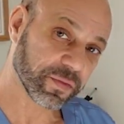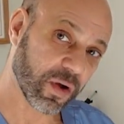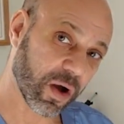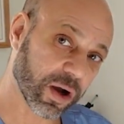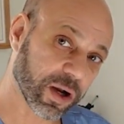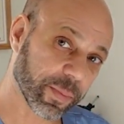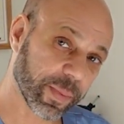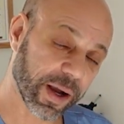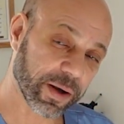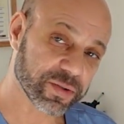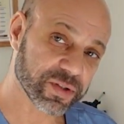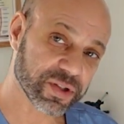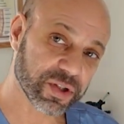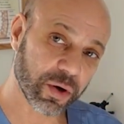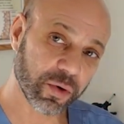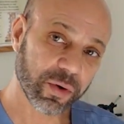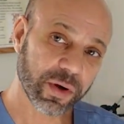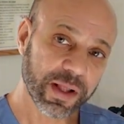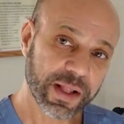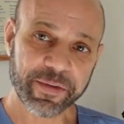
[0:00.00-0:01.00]
talk about.
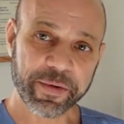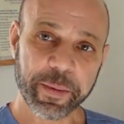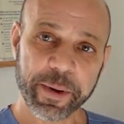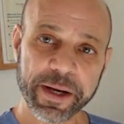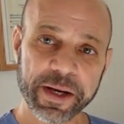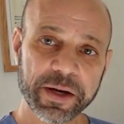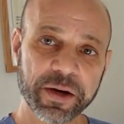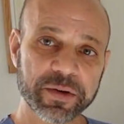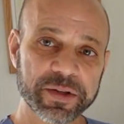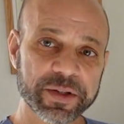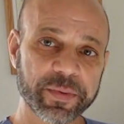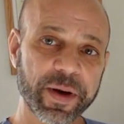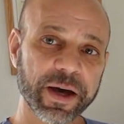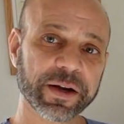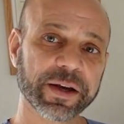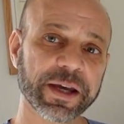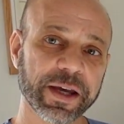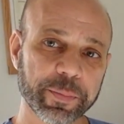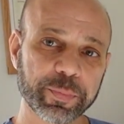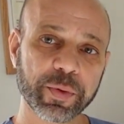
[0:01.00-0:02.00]
So everybody knows
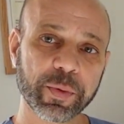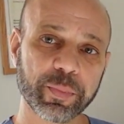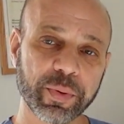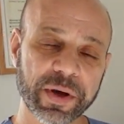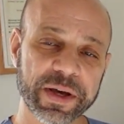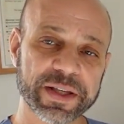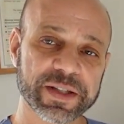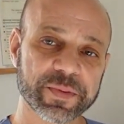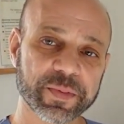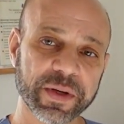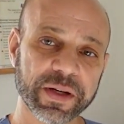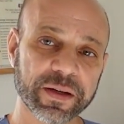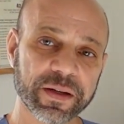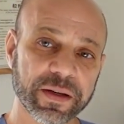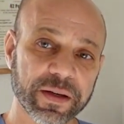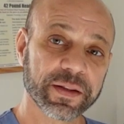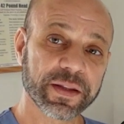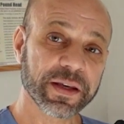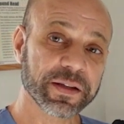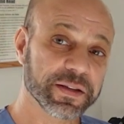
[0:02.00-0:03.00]
about a hip replacement.
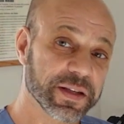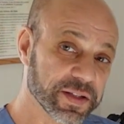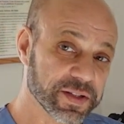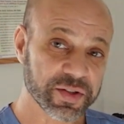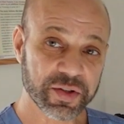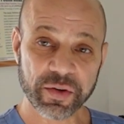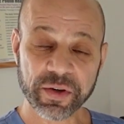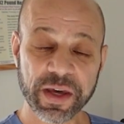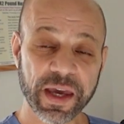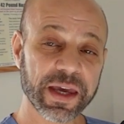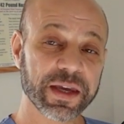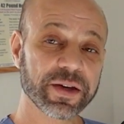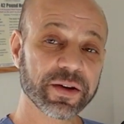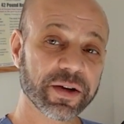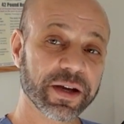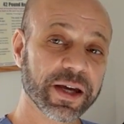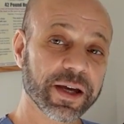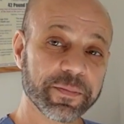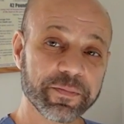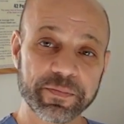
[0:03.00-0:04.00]
They dislocate
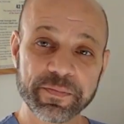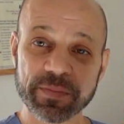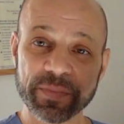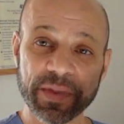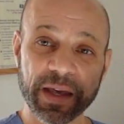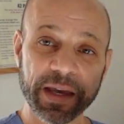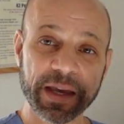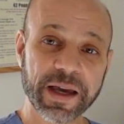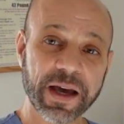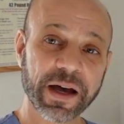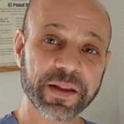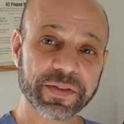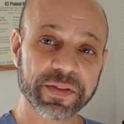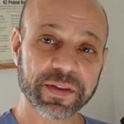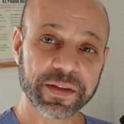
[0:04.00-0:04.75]
your hip, they cut